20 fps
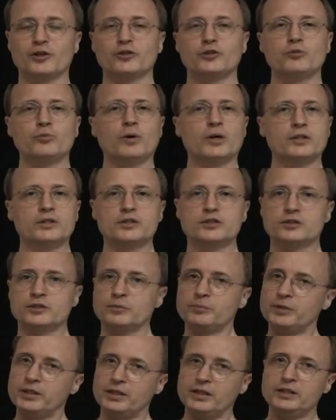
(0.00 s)
You want this to
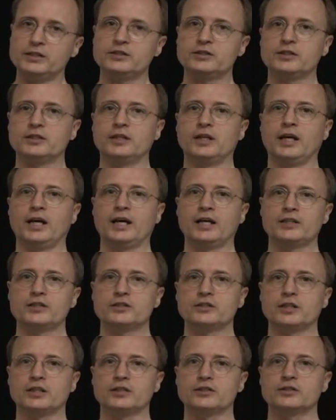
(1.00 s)
be instant
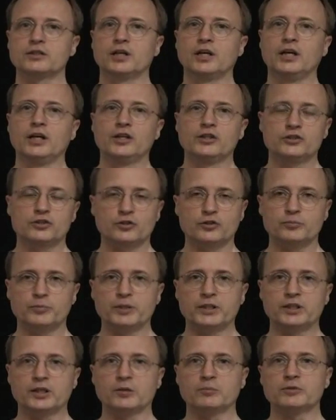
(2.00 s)
access, so it
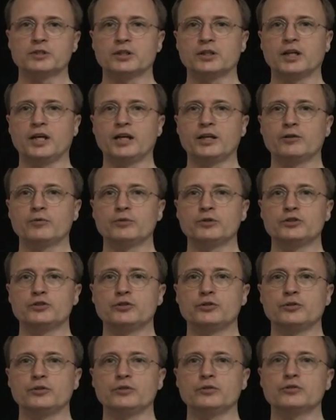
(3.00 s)
becomes a language
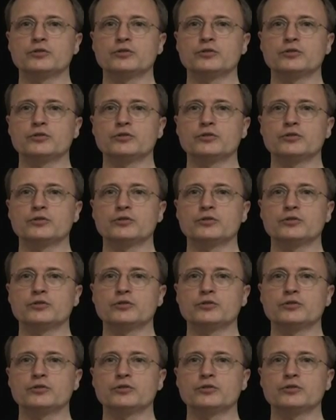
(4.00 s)
to you.